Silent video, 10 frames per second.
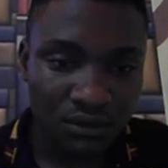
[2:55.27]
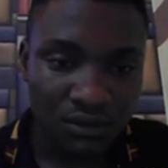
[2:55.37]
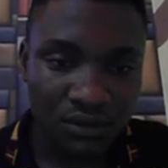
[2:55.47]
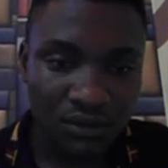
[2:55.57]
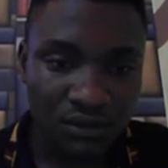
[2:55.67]

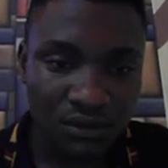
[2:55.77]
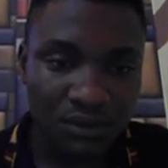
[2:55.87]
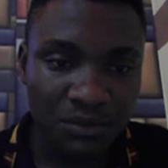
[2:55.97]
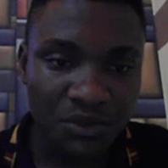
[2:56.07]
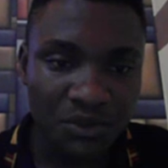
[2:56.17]
Okay,
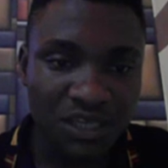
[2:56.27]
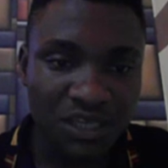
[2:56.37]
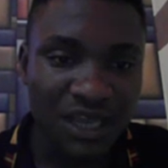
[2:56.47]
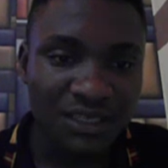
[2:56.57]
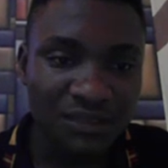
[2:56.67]
let me
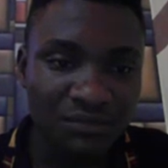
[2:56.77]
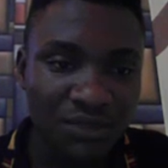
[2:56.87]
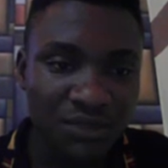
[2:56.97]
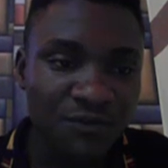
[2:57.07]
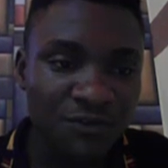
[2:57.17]
just add
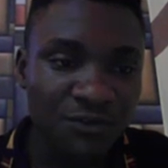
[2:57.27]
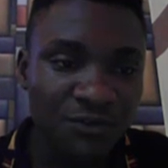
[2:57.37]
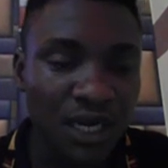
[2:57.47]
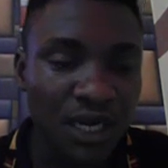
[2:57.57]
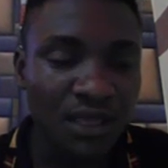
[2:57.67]
image from
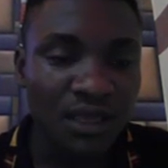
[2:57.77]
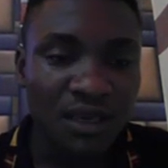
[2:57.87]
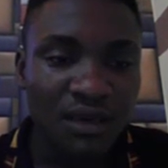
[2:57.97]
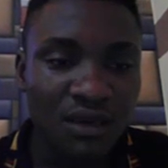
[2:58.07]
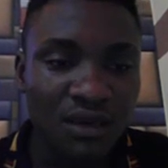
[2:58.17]
my
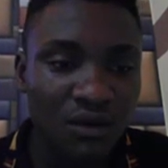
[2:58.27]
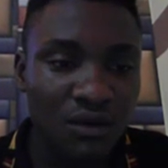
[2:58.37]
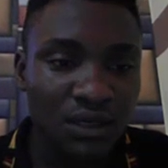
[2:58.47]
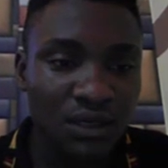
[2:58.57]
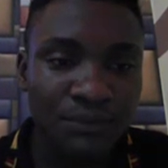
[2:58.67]

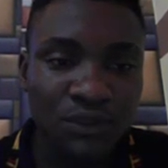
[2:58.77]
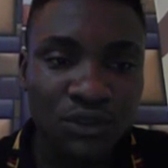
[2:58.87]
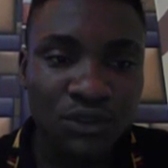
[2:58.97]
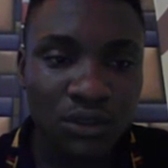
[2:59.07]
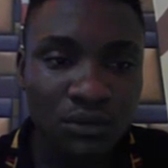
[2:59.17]

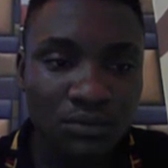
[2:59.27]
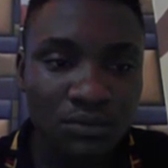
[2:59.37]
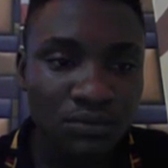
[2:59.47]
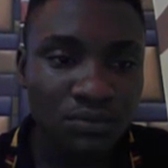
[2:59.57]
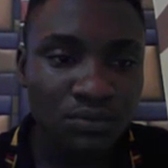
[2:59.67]
laptop,
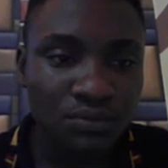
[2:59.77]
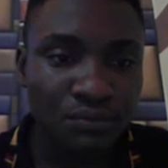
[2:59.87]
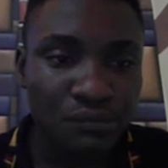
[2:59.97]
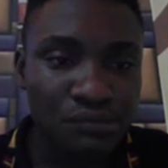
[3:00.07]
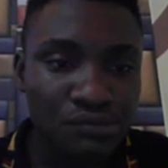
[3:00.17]

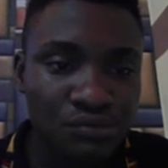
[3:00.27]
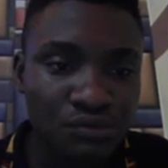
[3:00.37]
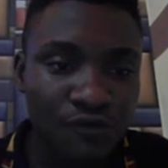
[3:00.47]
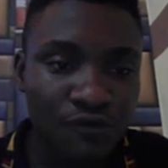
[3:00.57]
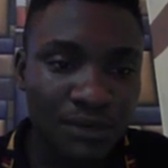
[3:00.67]

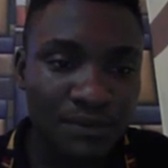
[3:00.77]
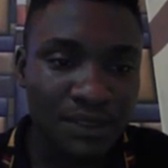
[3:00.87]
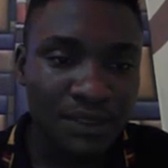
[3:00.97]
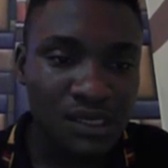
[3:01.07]
from my P